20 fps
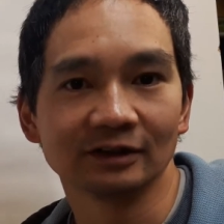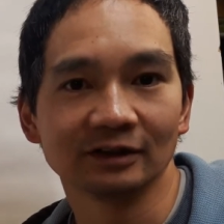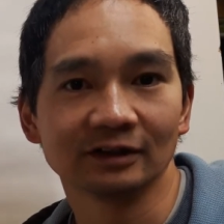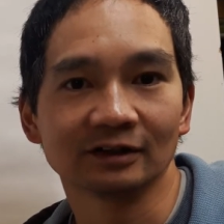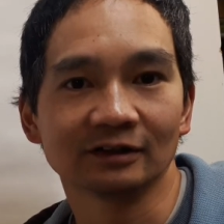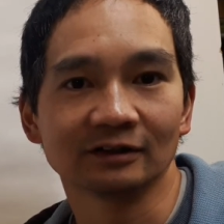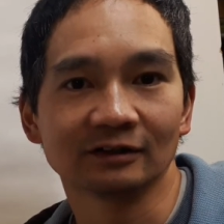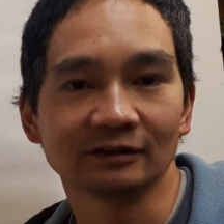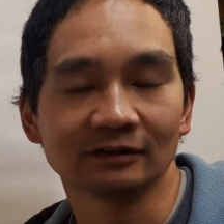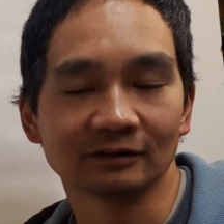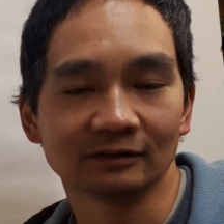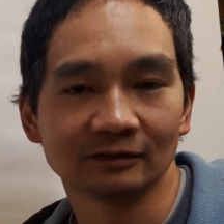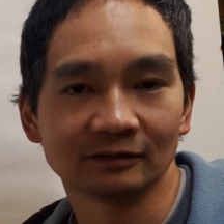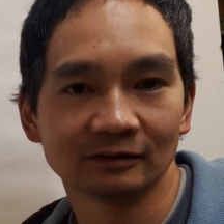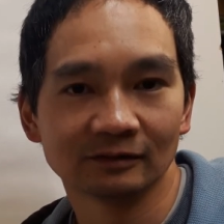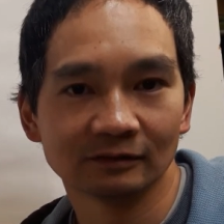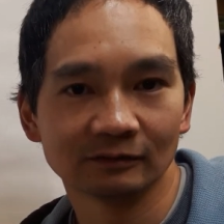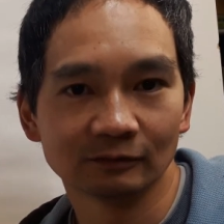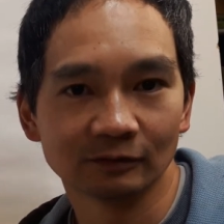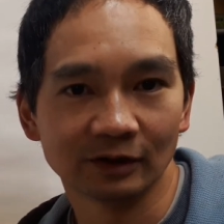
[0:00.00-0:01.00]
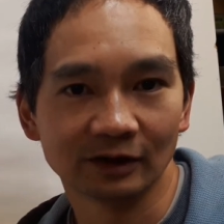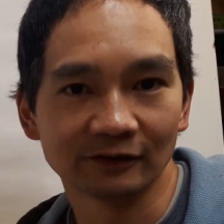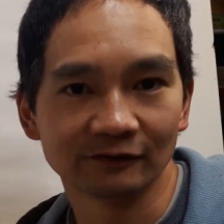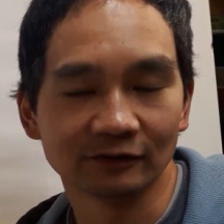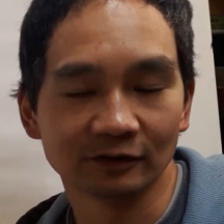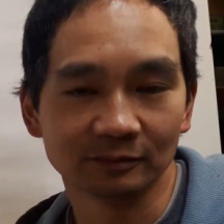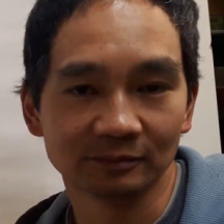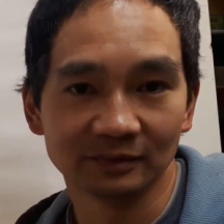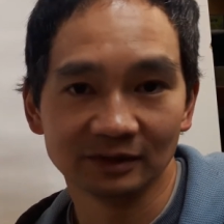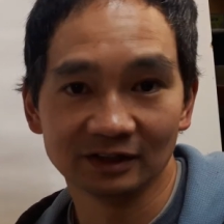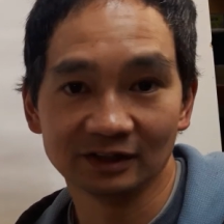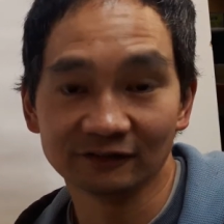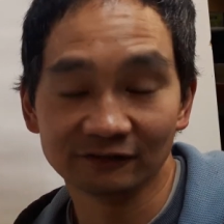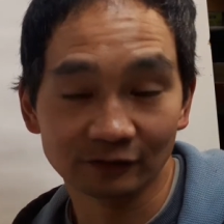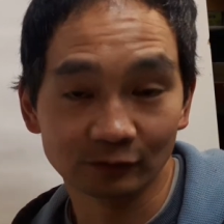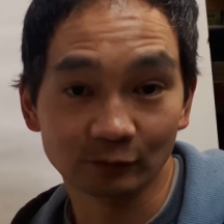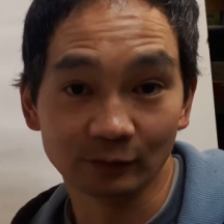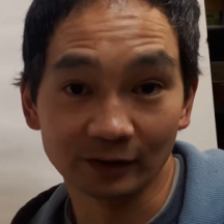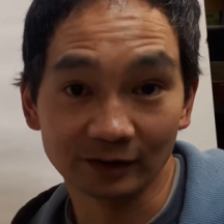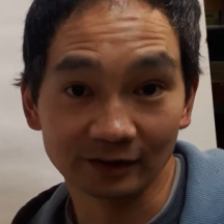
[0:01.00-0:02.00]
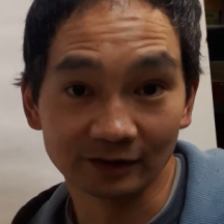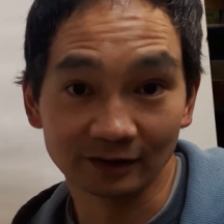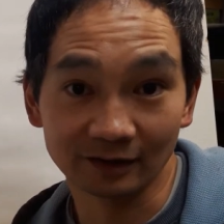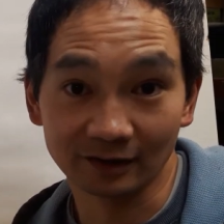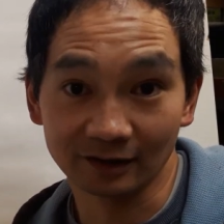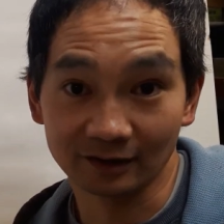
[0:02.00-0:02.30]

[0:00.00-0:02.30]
in whatever meaningful way